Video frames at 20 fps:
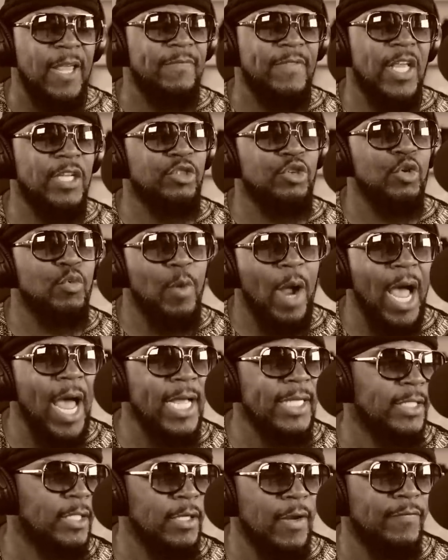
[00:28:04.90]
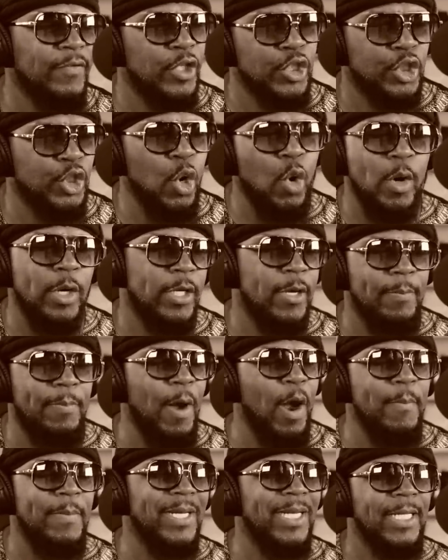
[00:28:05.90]
that you're wise enough to store and
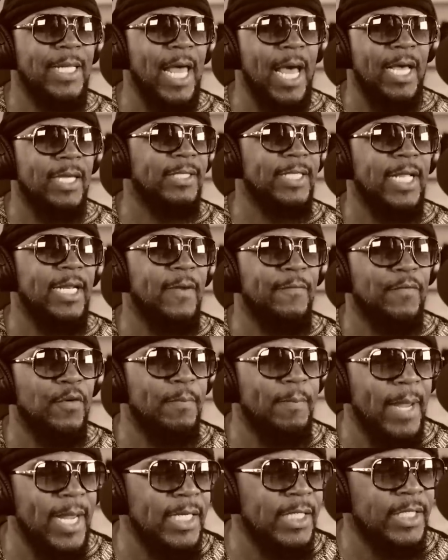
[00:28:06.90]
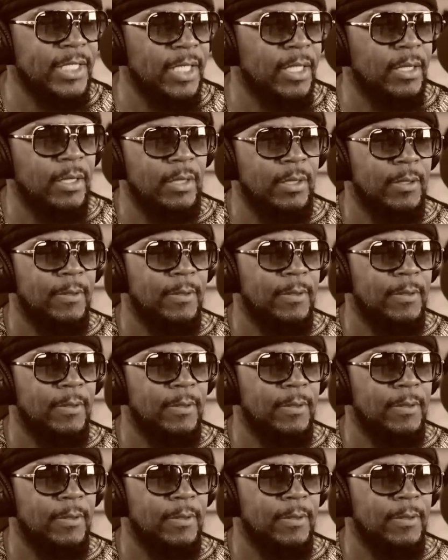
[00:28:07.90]
compartmentalize that information.